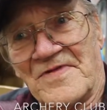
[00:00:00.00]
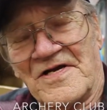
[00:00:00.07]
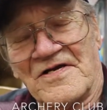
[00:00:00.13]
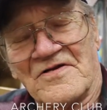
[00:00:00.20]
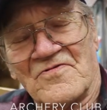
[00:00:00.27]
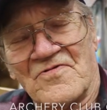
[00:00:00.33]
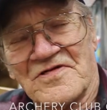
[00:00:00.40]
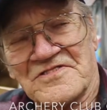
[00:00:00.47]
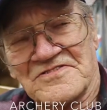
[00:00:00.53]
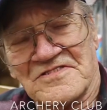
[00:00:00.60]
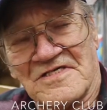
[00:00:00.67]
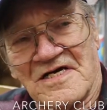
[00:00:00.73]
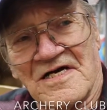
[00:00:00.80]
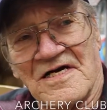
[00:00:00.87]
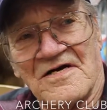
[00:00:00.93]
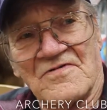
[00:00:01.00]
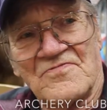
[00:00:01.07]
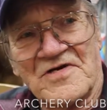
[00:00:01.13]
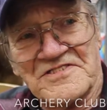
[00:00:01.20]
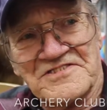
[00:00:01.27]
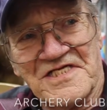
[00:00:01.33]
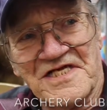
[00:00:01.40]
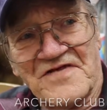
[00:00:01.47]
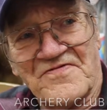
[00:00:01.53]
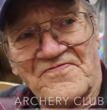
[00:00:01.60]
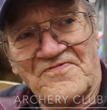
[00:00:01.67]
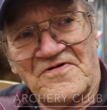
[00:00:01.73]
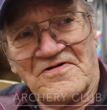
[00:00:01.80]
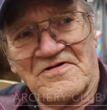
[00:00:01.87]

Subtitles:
been a resident